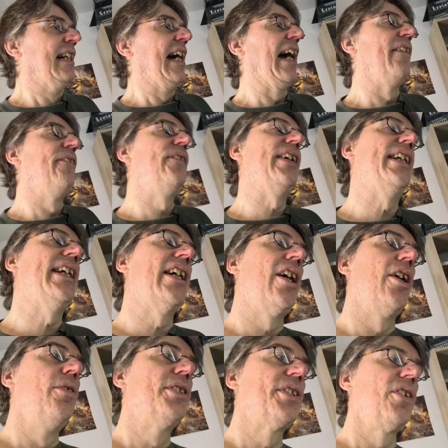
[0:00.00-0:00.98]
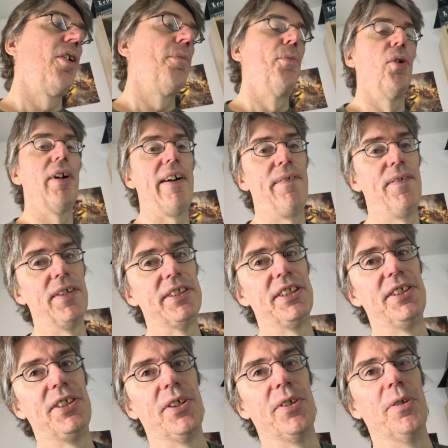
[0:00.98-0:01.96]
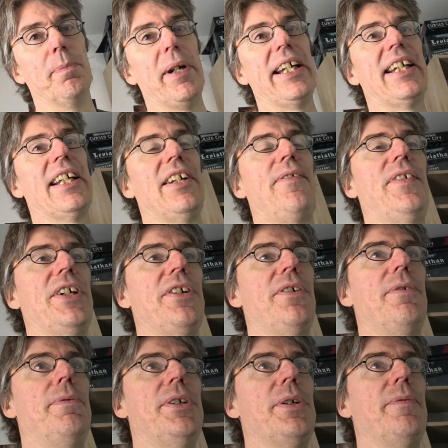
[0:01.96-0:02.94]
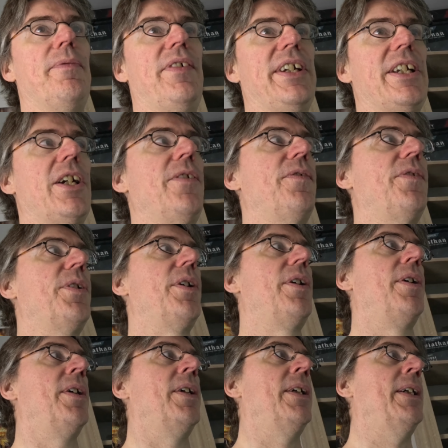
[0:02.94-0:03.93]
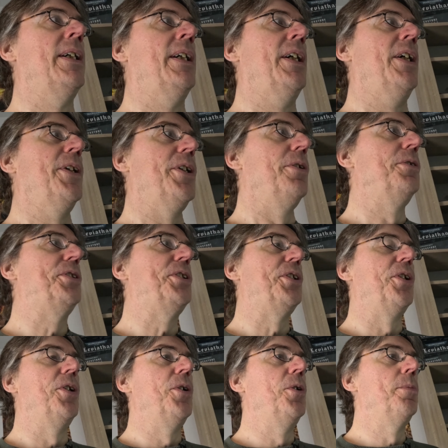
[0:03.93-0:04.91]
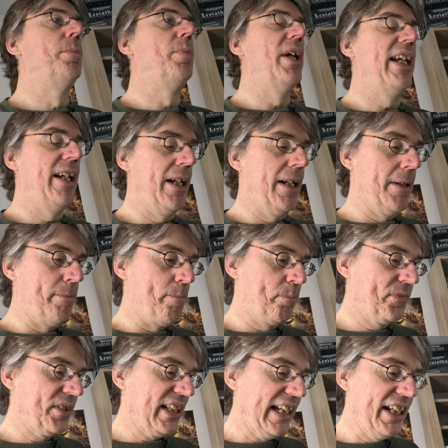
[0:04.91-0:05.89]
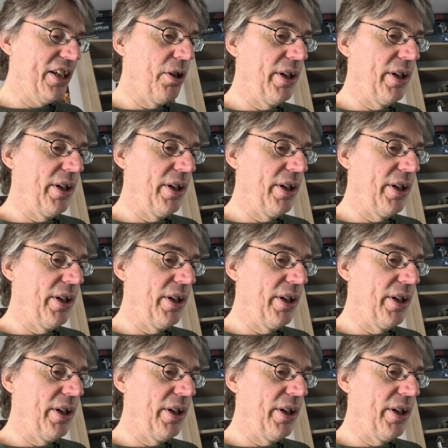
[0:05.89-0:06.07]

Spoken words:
And video is a lot more effort to do. Making a video for YouTube, it